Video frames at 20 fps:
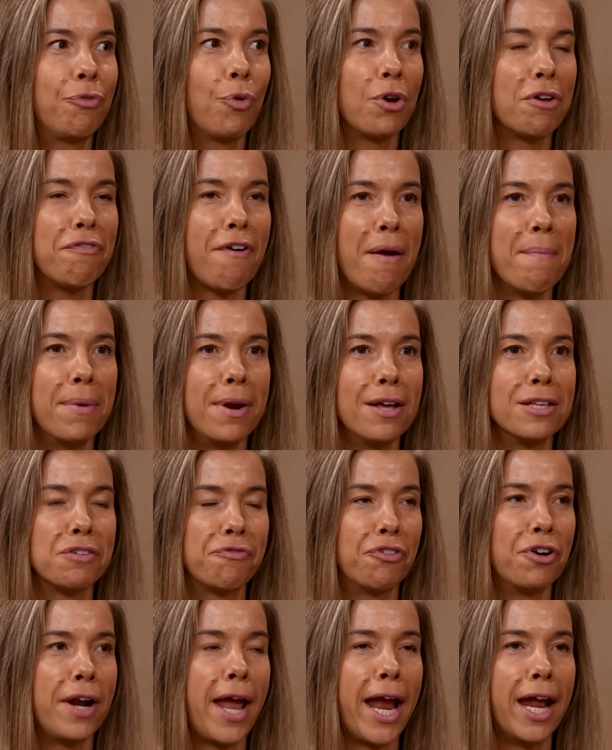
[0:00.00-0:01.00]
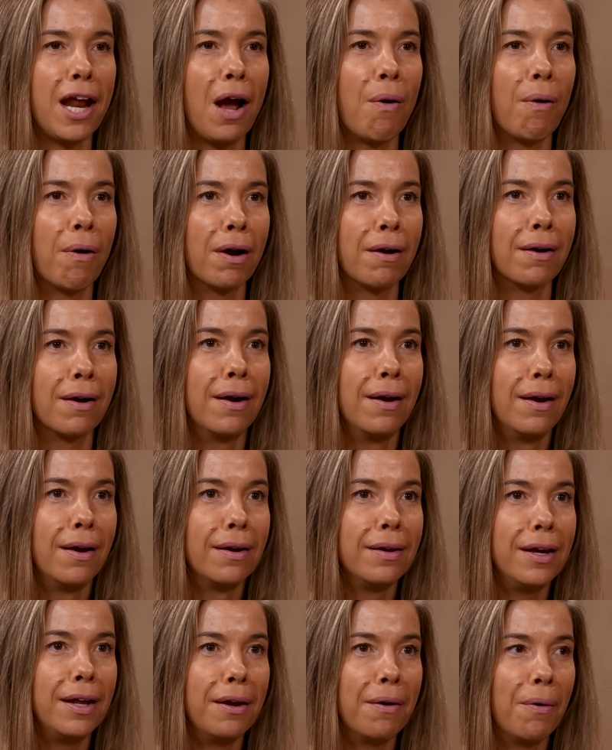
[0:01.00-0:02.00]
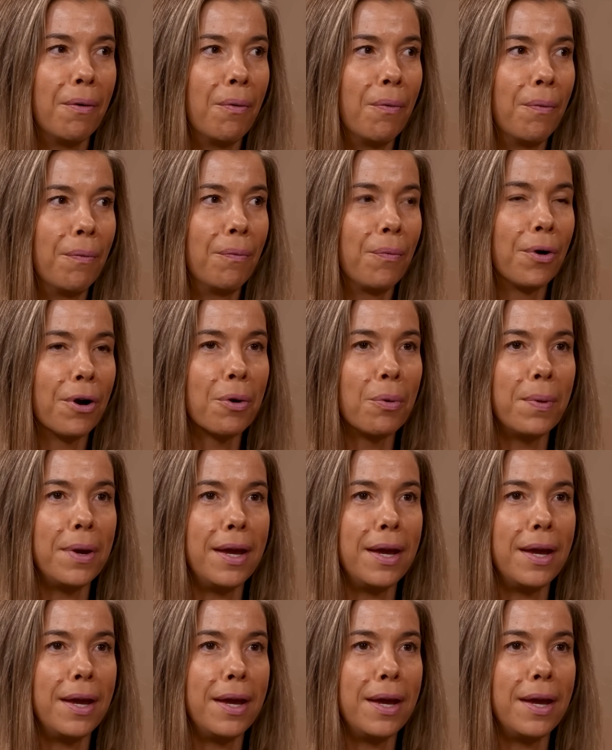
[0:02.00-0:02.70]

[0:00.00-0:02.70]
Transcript: 45 minutes for an 8 hour, you know, work